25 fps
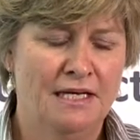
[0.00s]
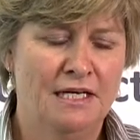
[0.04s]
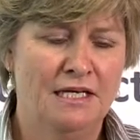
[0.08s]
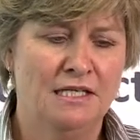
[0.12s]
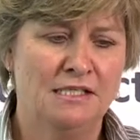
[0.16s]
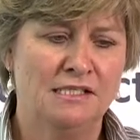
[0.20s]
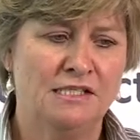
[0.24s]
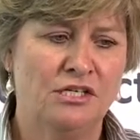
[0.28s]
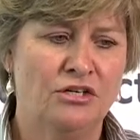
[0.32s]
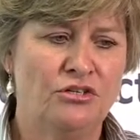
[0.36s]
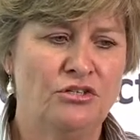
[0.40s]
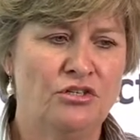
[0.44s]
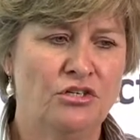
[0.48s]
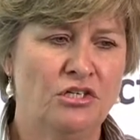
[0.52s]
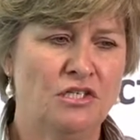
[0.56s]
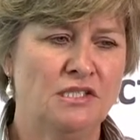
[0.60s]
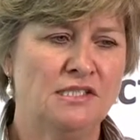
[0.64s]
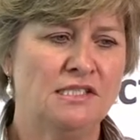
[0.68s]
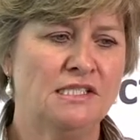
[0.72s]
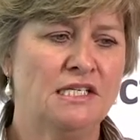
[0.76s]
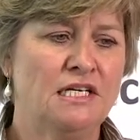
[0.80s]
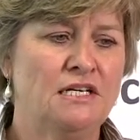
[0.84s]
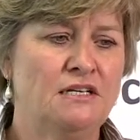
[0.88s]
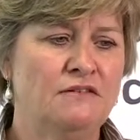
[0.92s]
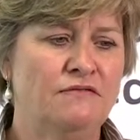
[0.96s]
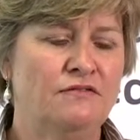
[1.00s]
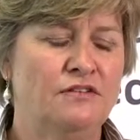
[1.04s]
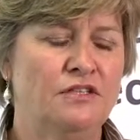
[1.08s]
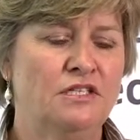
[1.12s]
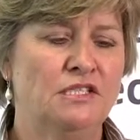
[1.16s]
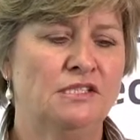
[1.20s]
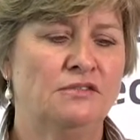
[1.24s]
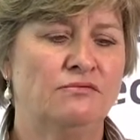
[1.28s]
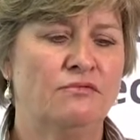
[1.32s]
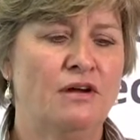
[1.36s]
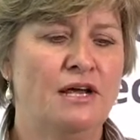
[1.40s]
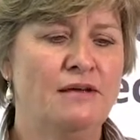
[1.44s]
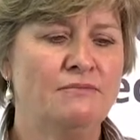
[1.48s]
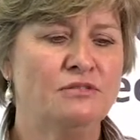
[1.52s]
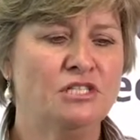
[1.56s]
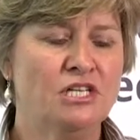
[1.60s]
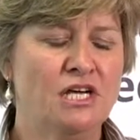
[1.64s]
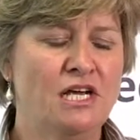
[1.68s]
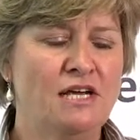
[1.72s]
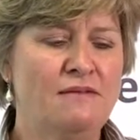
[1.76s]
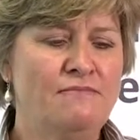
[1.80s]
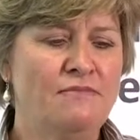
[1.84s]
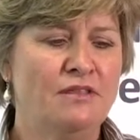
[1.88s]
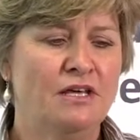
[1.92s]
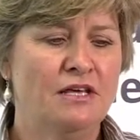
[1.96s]
So you can see for this RAM
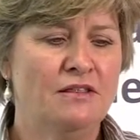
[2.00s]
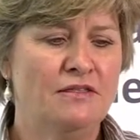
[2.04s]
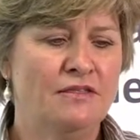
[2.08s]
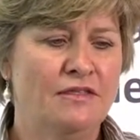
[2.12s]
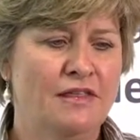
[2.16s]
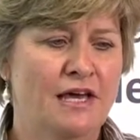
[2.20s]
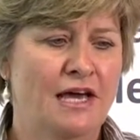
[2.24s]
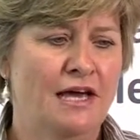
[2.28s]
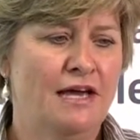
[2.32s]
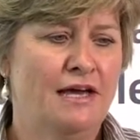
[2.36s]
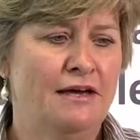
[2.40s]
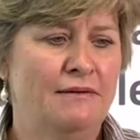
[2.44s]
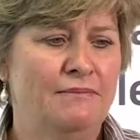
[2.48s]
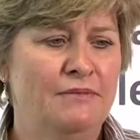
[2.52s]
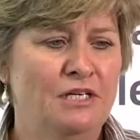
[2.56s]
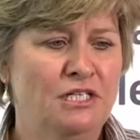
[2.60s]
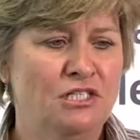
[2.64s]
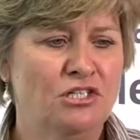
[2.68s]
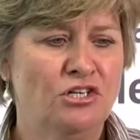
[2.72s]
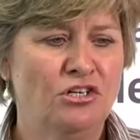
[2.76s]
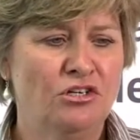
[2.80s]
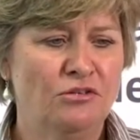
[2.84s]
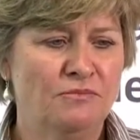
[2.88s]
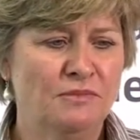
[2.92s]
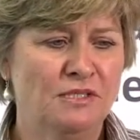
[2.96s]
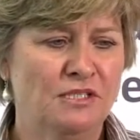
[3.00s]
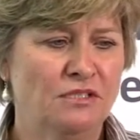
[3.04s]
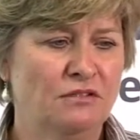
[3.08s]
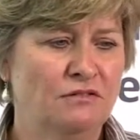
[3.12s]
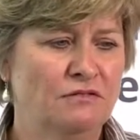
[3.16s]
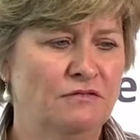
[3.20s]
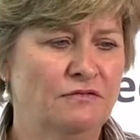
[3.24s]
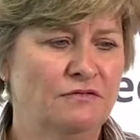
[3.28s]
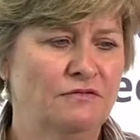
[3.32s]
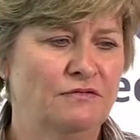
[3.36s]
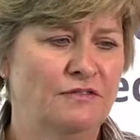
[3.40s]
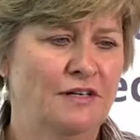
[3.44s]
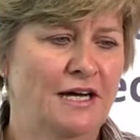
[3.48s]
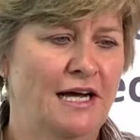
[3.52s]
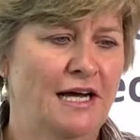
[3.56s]
team that in terms of